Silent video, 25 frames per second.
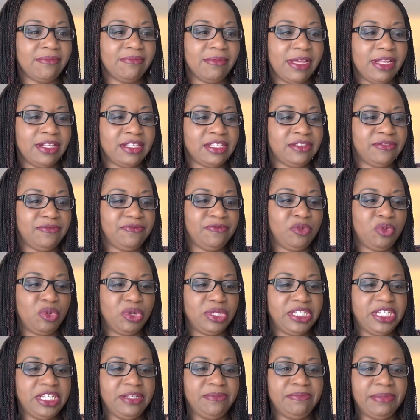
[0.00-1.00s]
It's
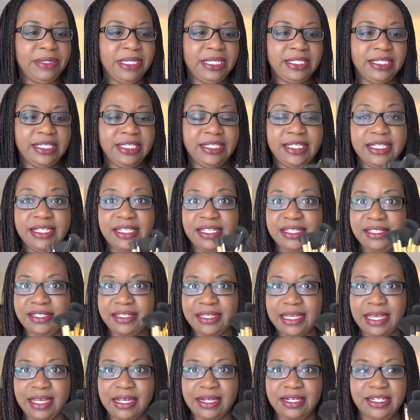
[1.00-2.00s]
14 pieces in the
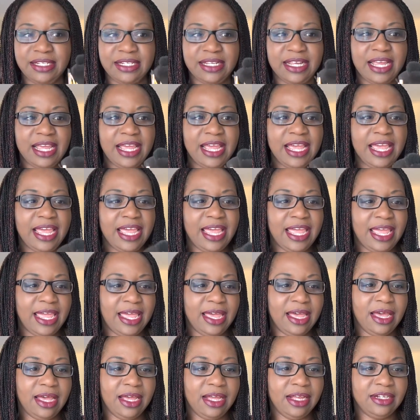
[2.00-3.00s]
set.
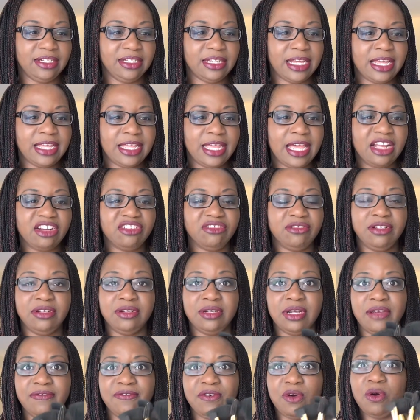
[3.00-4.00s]
And I actually
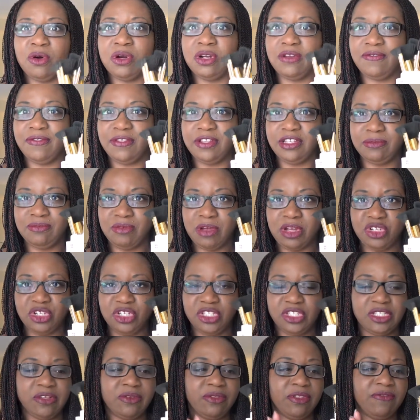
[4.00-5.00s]
love all of these
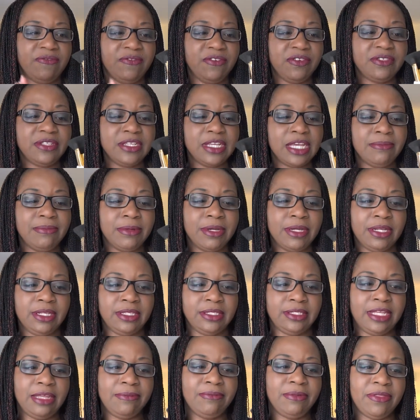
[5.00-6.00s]
brushes. Now, the first thing I'm going to
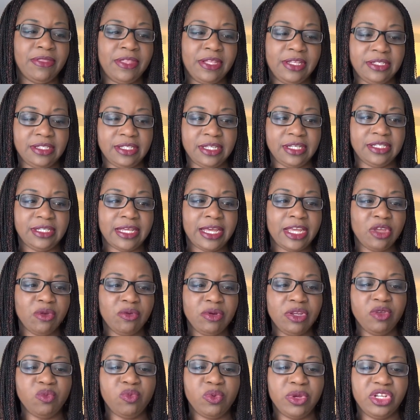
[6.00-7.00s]
say about this is I
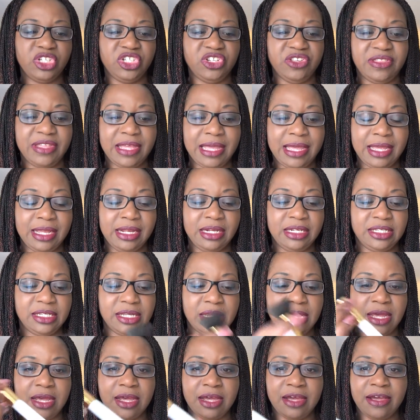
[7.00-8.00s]
only wish that
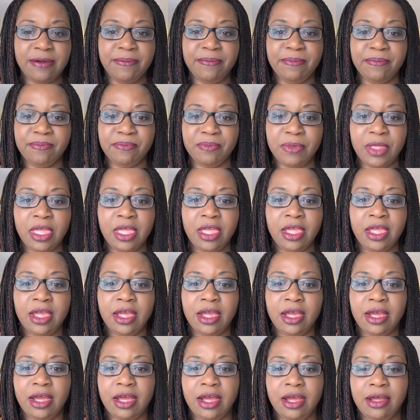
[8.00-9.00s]

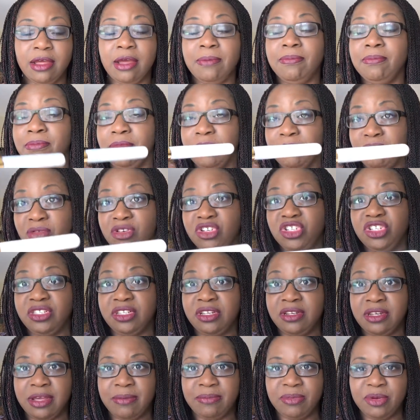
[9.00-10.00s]
the brushes
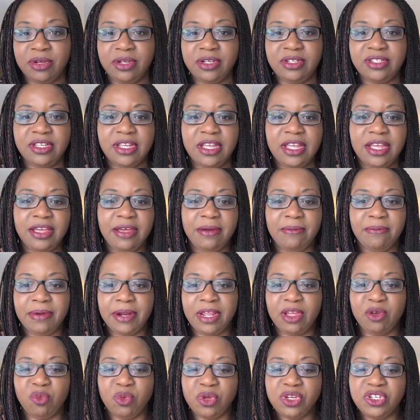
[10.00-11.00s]
are numbered,
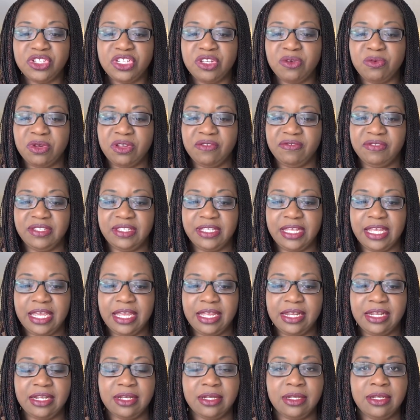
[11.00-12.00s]
but I wish they would have
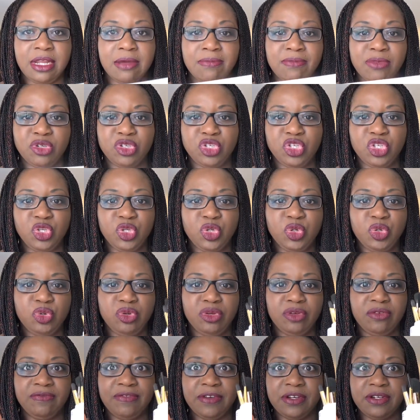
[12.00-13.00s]
said number
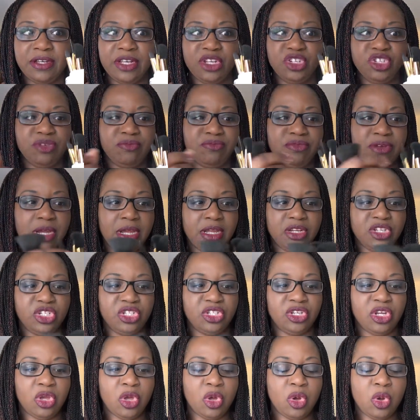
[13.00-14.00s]
2 foundation brush